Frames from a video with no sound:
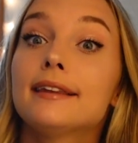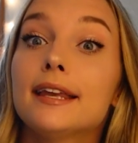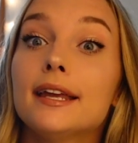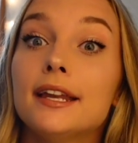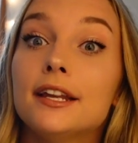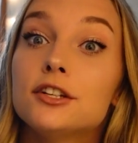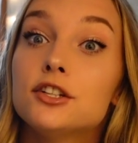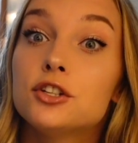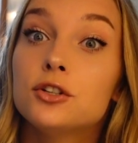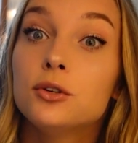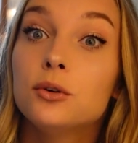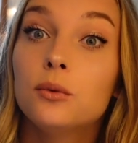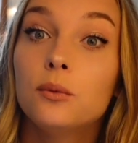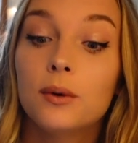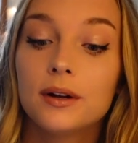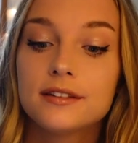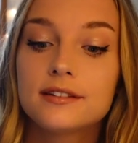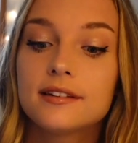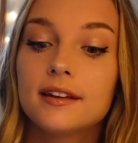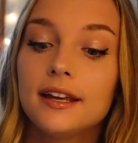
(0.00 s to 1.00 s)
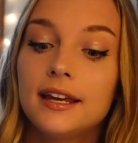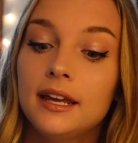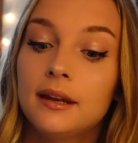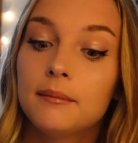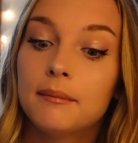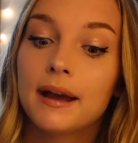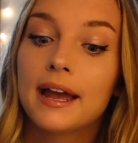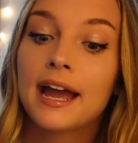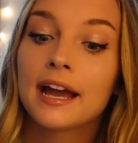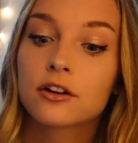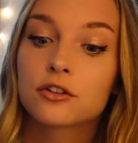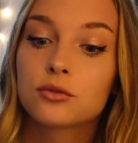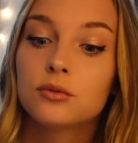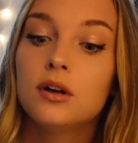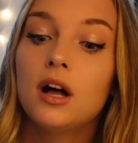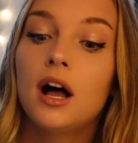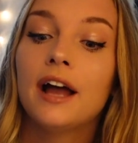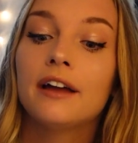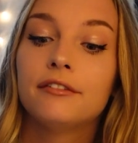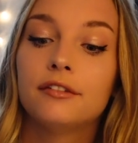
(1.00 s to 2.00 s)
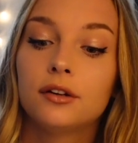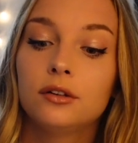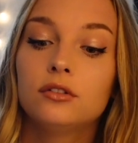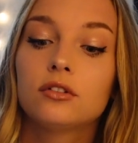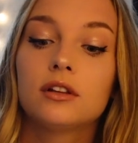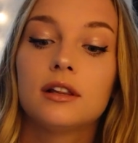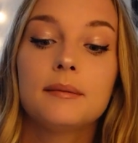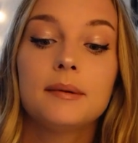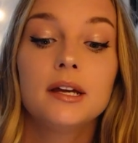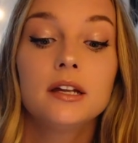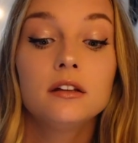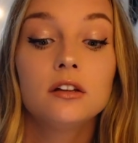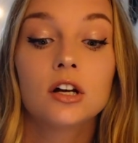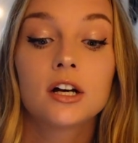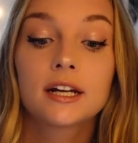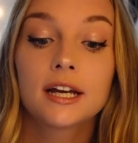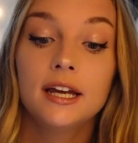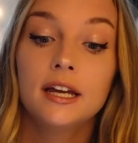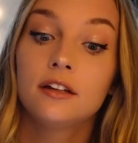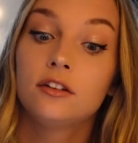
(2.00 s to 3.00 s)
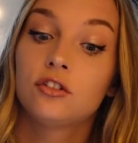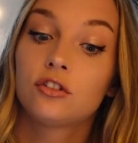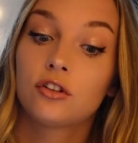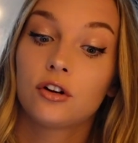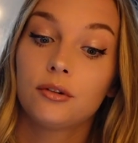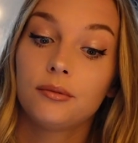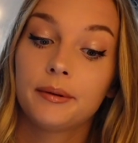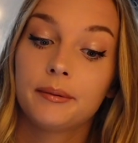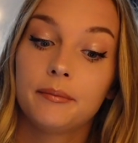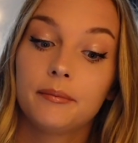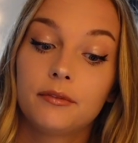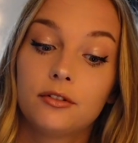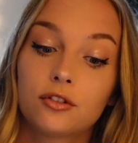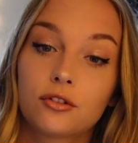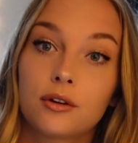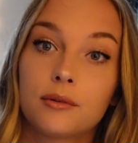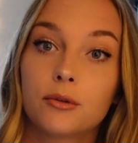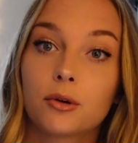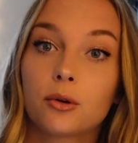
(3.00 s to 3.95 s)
get into what's in my actual iPhone. So let me unlock it and start screen